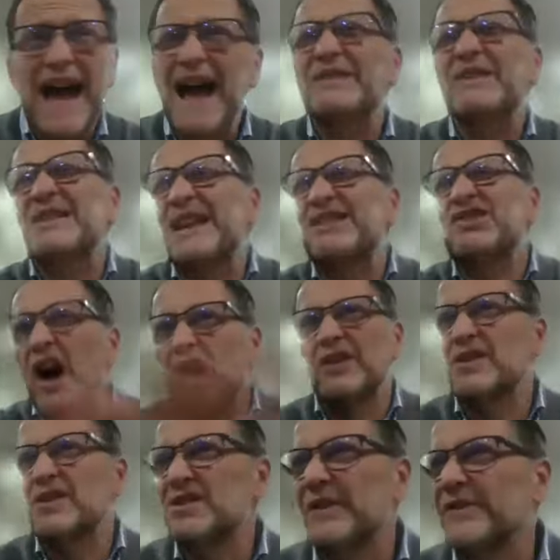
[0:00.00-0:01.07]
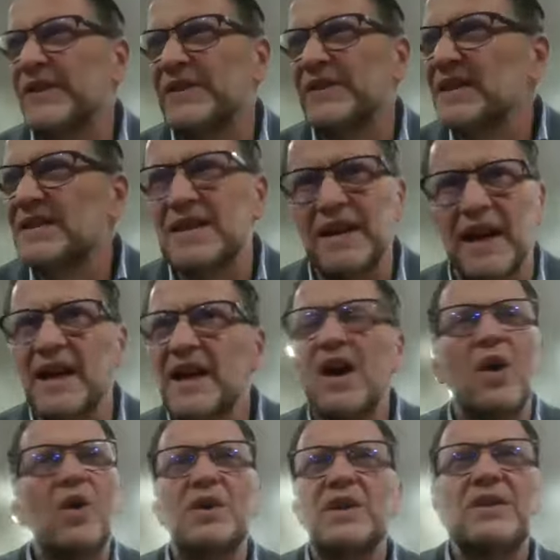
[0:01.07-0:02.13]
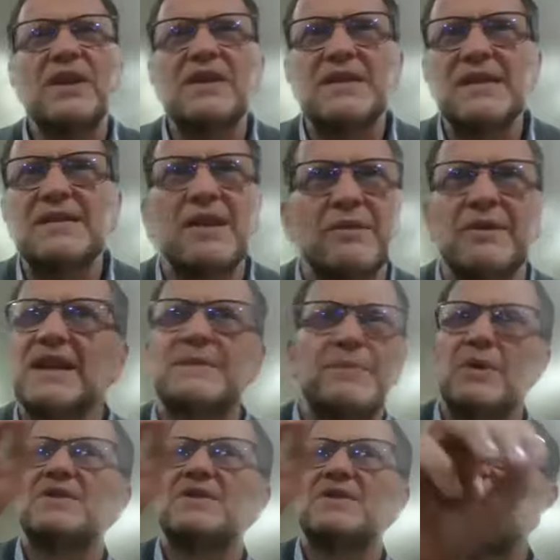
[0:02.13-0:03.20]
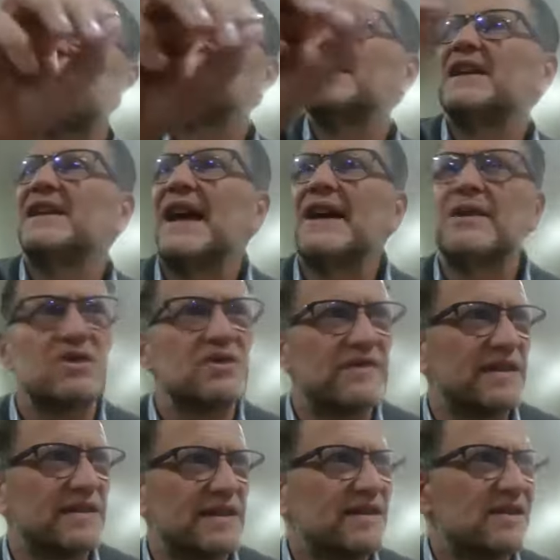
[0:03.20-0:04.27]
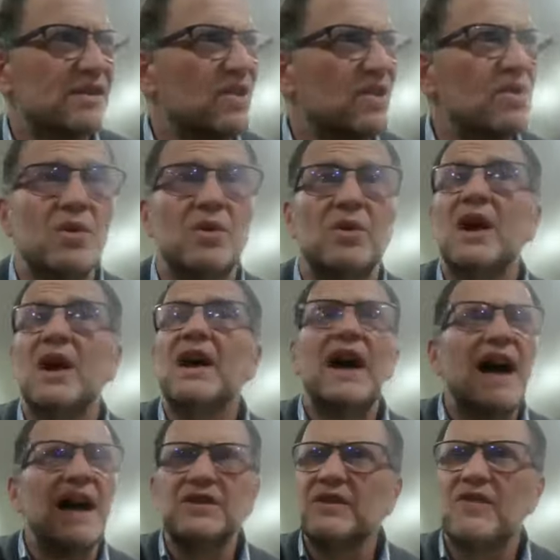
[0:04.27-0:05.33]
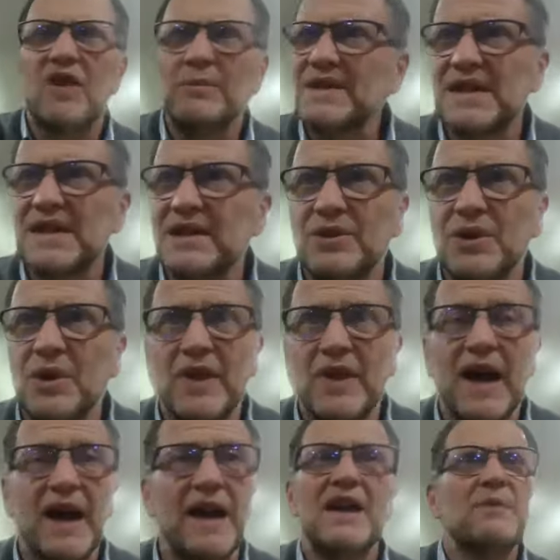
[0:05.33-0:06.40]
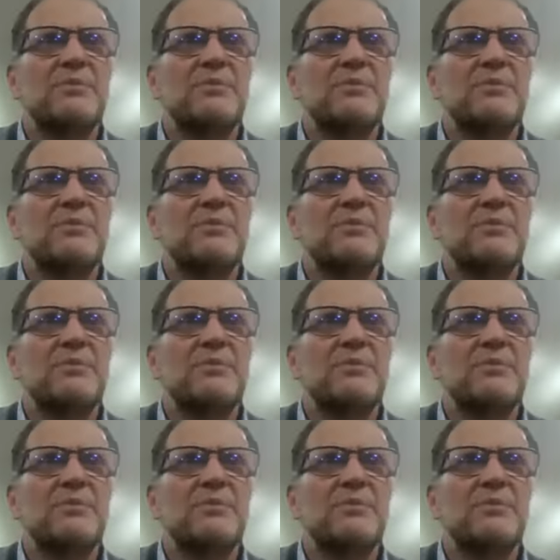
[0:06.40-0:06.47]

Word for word: and there's a ton of stuff on the internet, all you need to do is put Seder in Auschwitz into Google, and you've got material there.